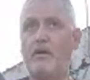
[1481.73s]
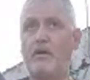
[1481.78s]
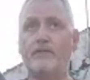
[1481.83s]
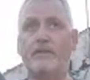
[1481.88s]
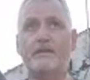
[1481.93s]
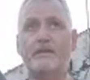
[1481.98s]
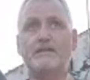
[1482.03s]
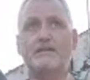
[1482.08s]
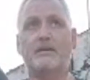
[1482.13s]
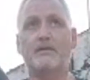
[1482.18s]

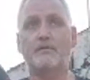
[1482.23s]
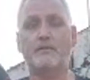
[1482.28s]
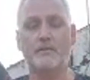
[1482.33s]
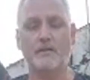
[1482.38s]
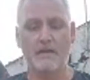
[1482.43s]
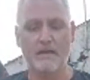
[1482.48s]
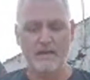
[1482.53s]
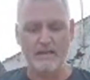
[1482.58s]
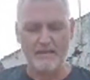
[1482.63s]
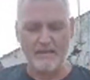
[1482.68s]
of it. So
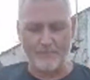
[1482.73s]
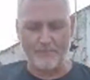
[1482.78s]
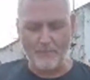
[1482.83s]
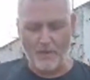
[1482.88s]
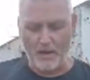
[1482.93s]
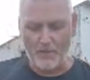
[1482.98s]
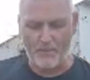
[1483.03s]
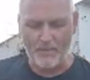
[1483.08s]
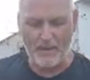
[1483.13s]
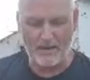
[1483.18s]
that
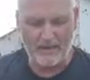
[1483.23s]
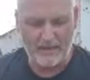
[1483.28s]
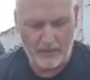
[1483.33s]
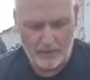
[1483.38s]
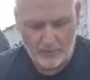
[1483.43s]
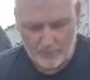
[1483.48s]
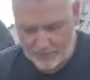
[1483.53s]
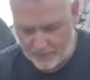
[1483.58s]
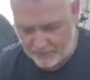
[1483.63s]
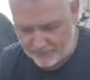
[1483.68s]
might be a
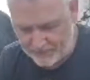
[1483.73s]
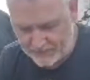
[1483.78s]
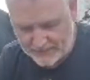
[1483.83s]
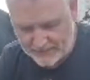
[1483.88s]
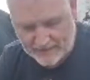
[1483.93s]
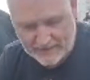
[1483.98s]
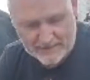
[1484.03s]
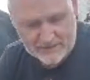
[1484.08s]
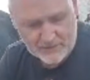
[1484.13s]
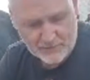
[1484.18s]
little bit of a
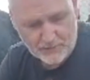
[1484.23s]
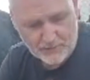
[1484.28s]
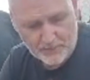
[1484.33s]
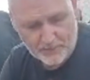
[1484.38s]
delay to it